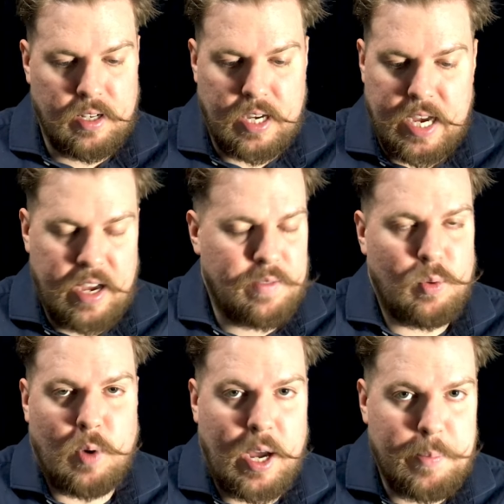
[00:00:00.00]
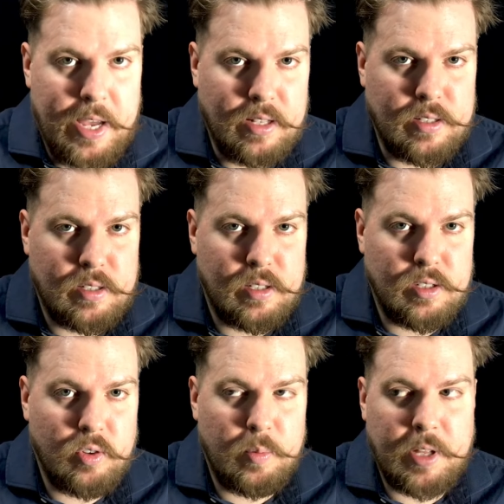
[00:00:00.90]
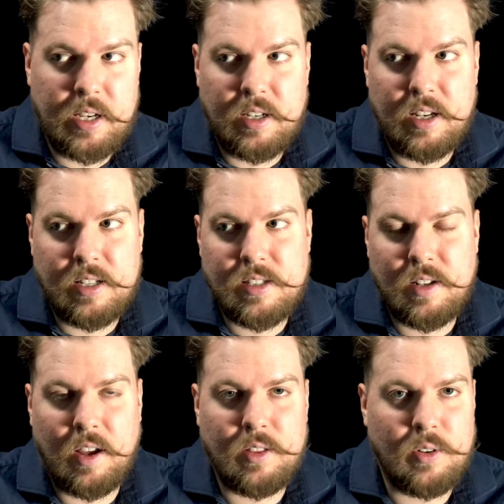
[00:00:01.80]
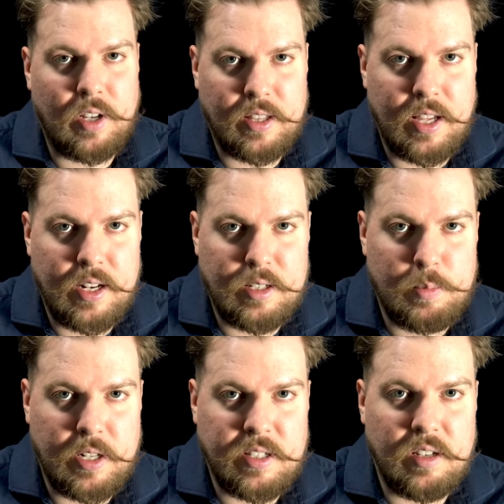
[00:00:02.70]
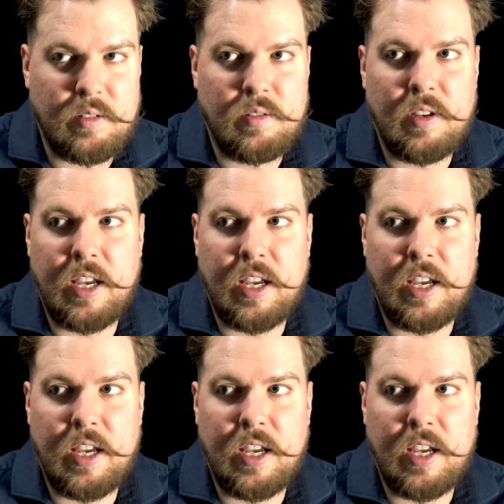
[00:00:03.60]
I have the Y-Men's. So I'm like, they're not that expensive.